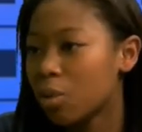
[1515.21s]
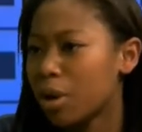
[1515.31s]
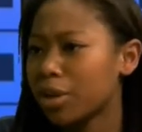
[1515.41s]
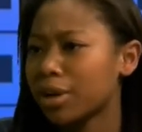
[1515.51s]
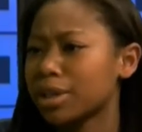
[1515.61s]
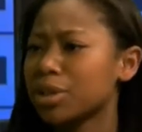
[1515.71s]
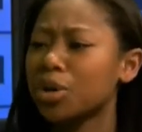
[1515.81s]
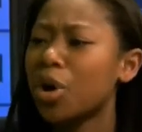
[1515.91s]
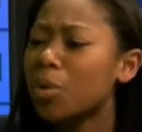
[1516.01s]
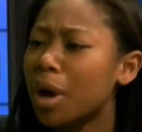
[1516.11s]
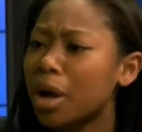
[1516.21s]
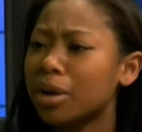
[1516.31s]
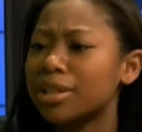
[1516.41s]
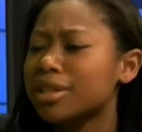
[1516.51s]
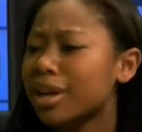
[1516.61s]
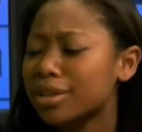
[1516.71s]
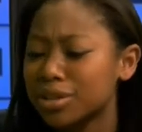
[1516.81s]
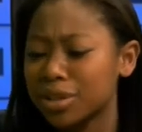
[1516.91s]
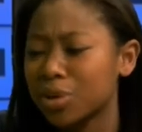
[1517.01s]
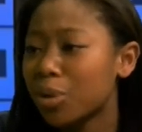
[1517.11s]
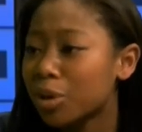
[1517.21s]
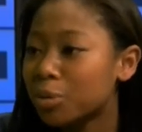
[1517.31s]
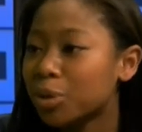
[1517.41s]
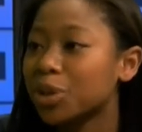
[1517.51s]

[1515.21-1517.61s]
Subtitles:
Whether it doesn't go well or it sucks or it's horrible,